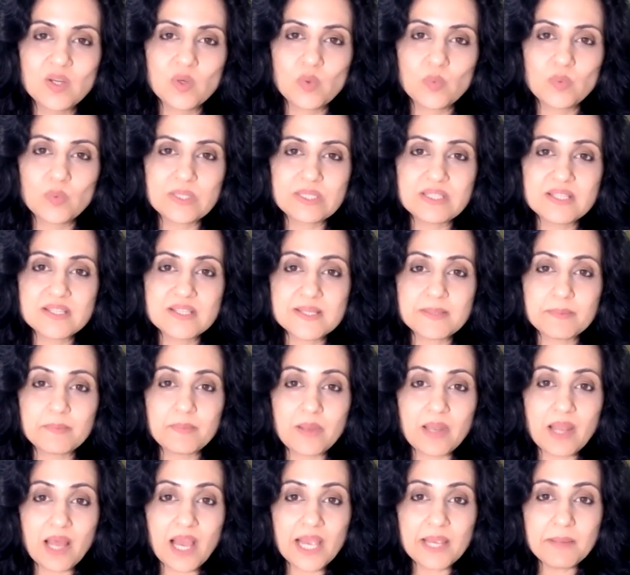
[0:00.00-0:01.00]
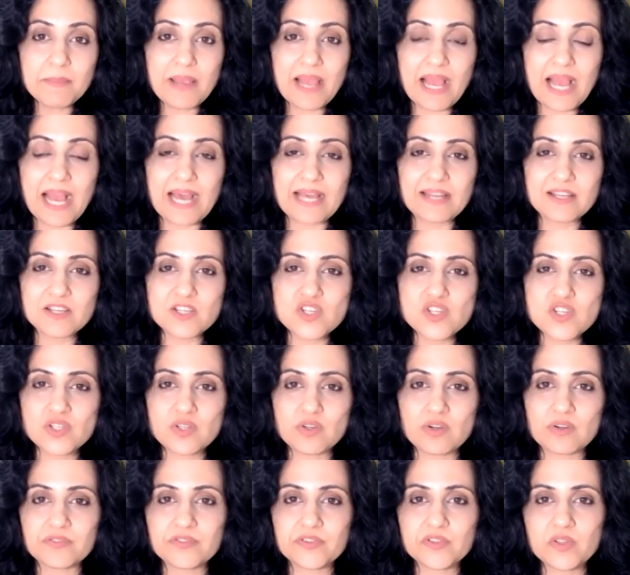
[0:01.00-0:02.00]
with the sublime
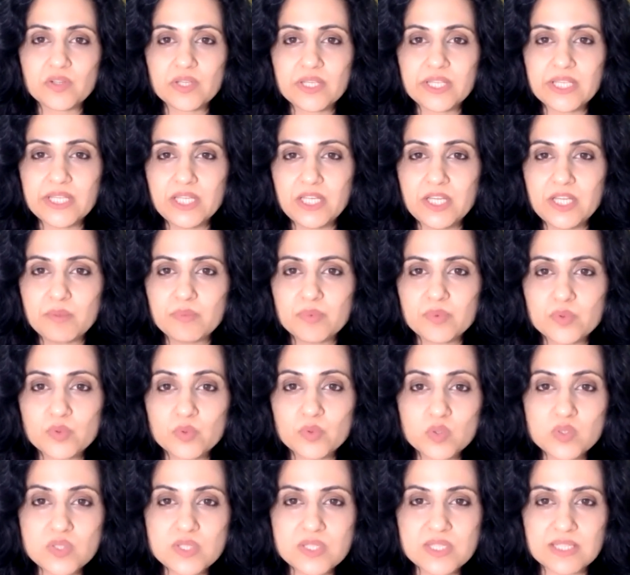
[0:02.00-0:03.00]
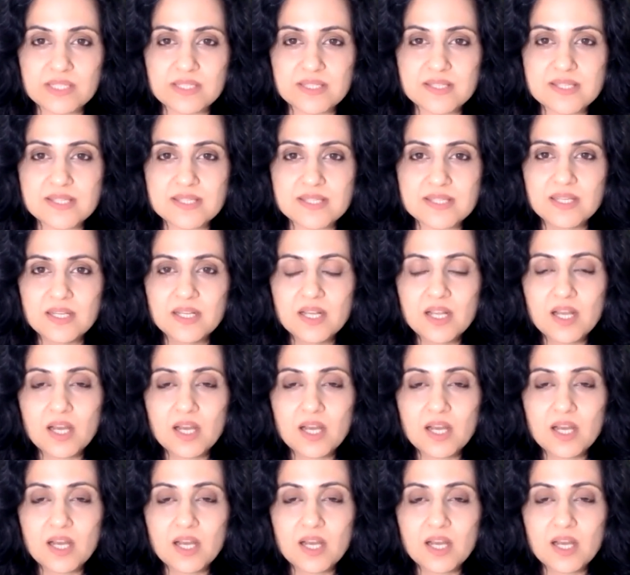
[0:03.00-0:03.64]
energy of your healing process.